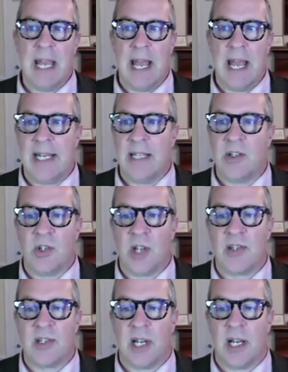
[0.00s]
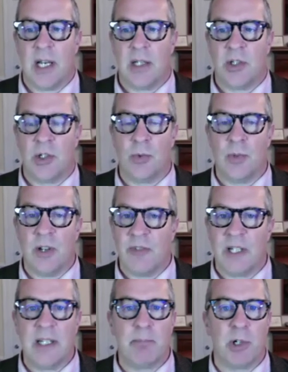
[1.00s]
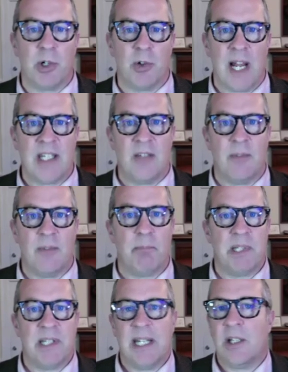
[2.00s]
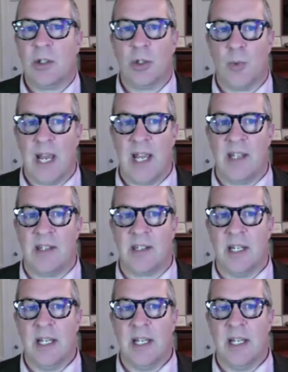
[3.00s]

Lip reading: And it's just terrifically progressive in particular ways.